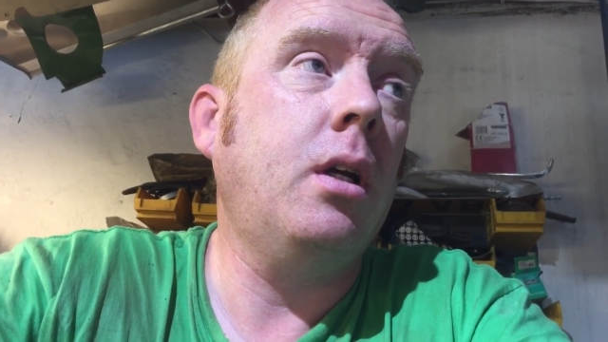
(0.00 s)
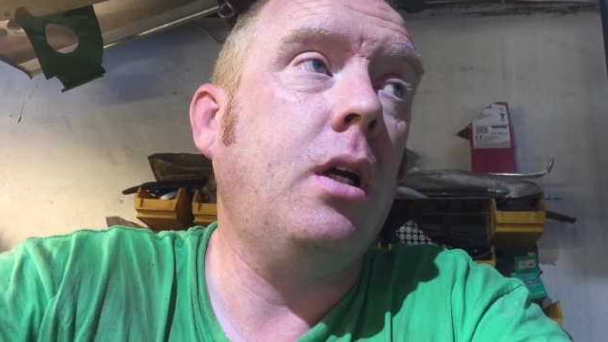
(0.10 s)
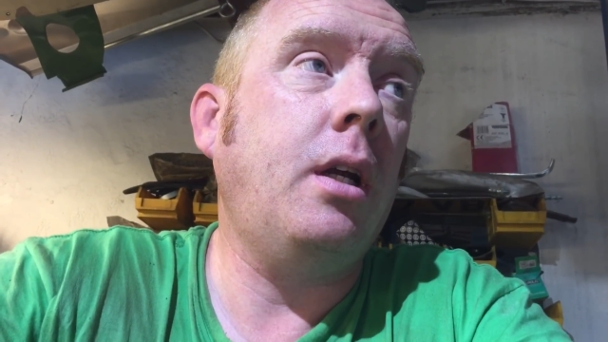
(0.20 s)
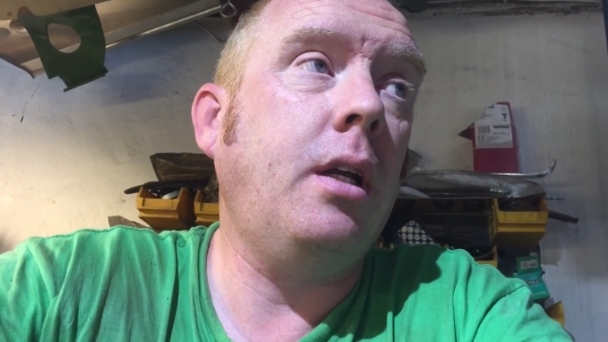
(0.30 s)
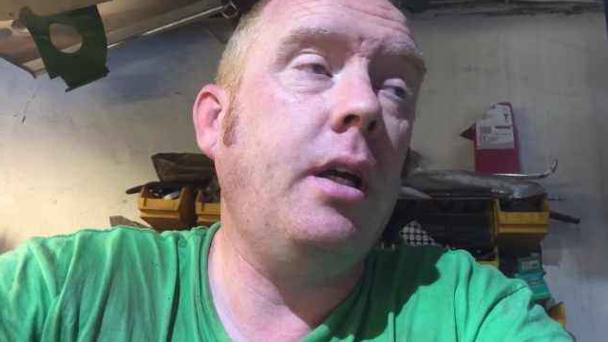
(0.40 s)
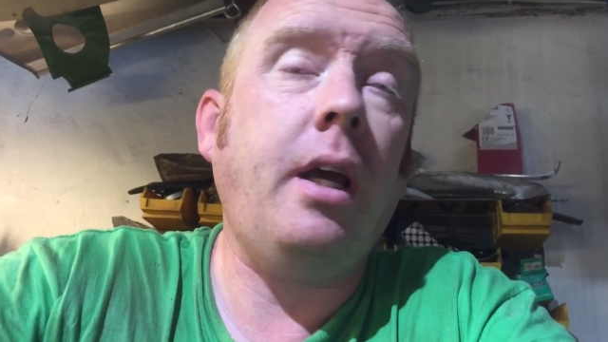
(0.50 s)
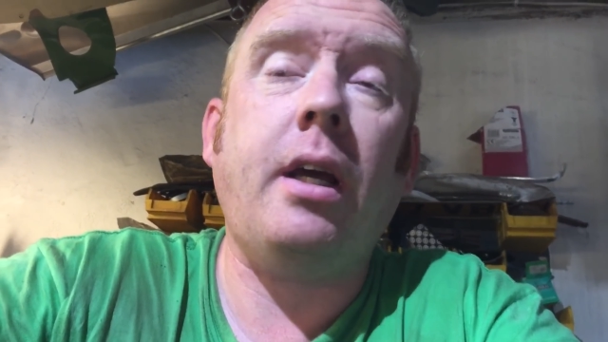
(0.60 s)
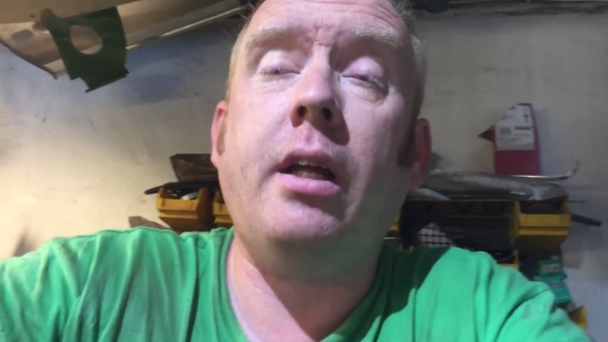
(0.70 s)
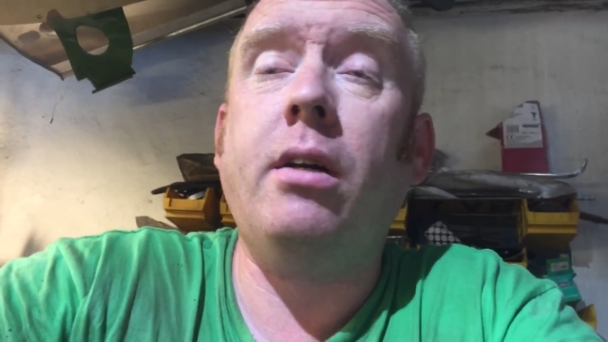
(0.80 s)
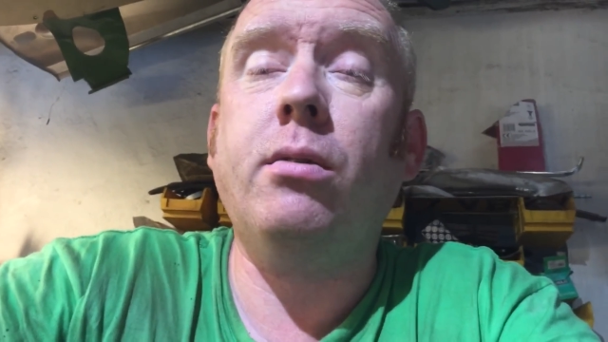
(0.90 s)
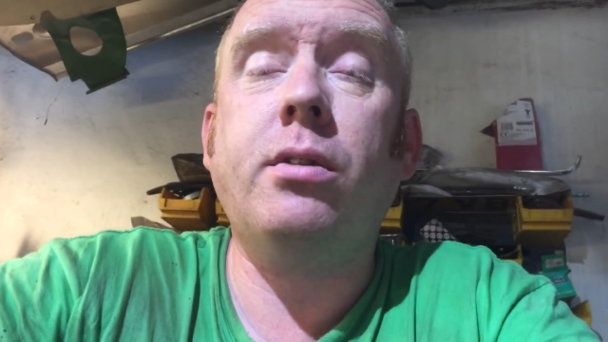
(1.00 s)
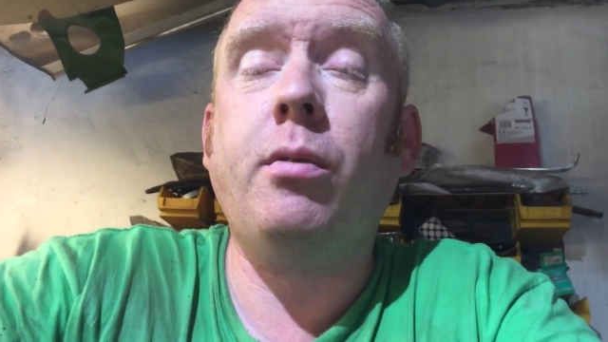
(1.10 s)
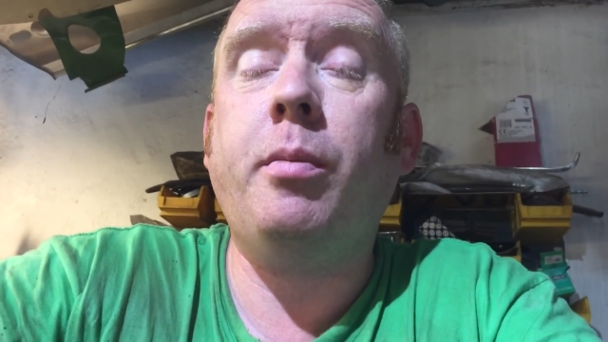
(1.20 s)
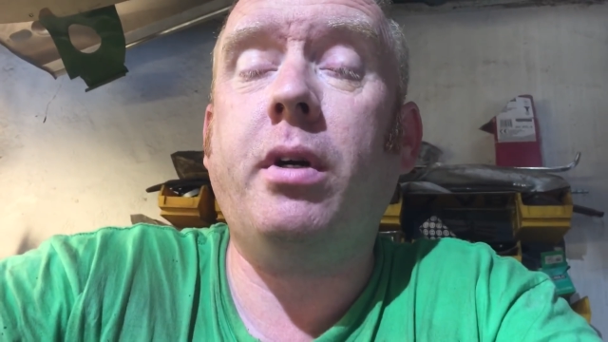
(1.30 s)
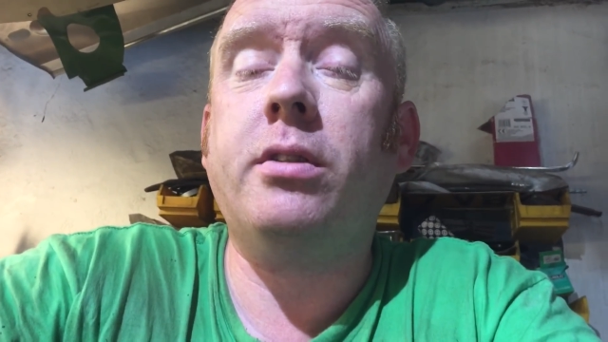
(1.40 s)
And yeah, and also
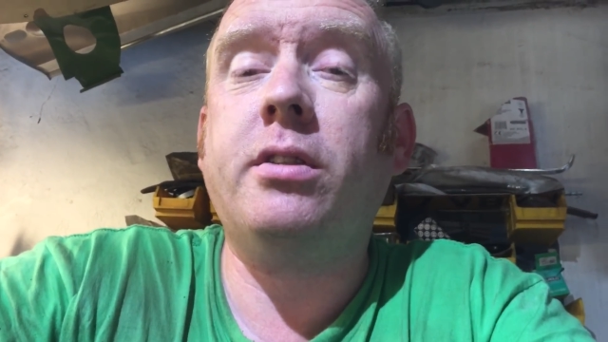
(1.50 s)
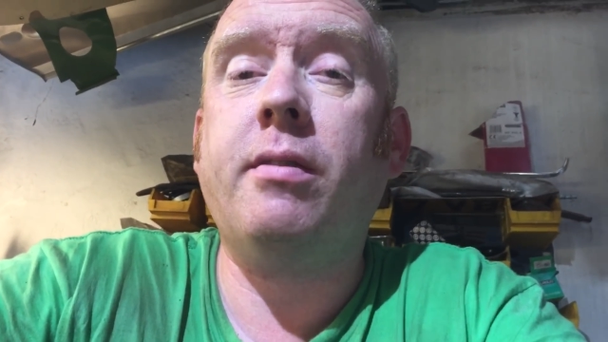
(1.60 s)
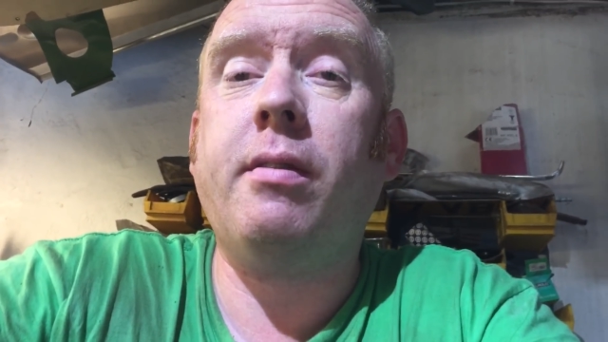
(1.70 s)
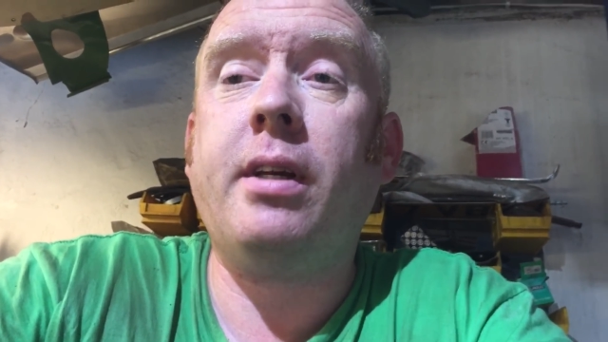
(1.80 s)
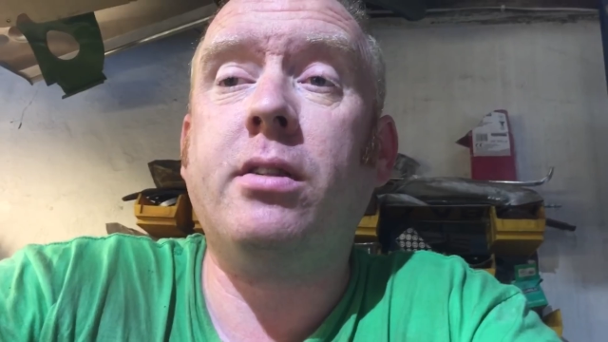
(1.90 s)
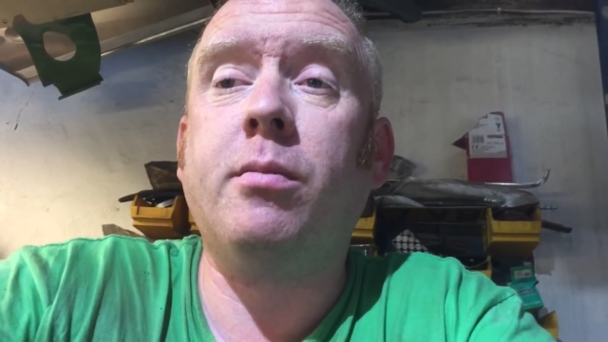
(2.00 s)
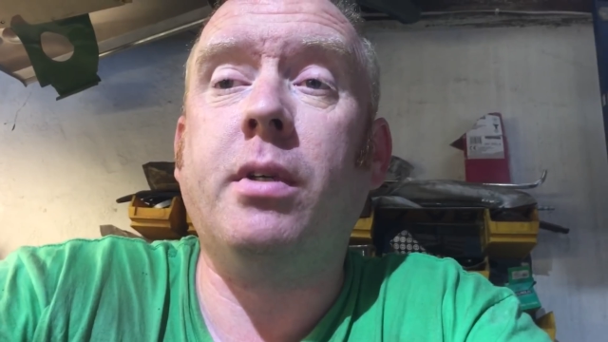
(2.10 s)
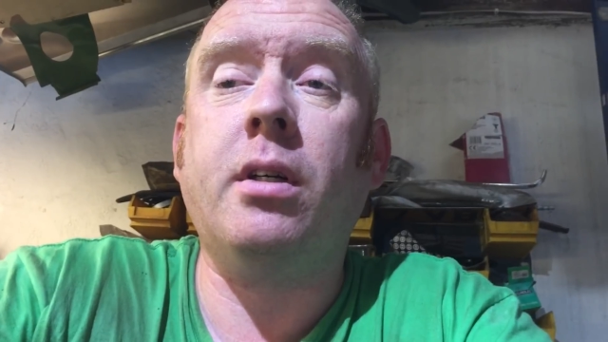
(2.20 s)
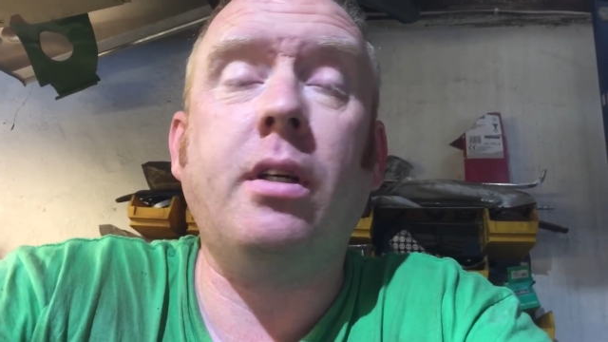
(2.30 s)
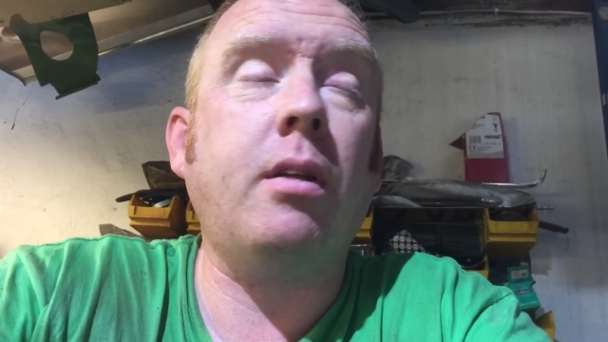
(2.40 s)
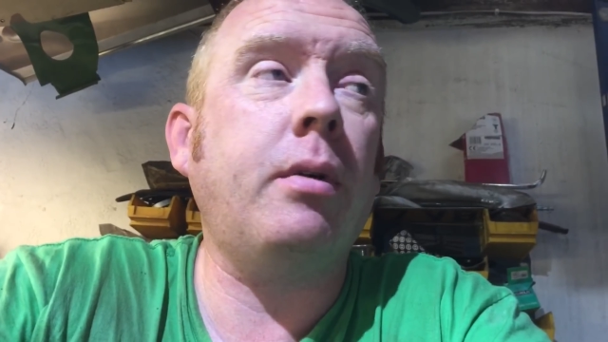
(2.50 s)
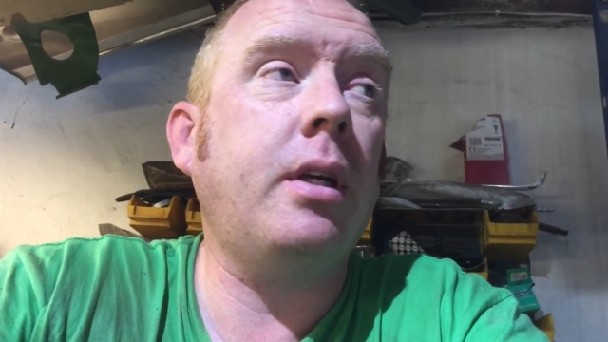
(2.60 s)
we passed the 7,000 mark the other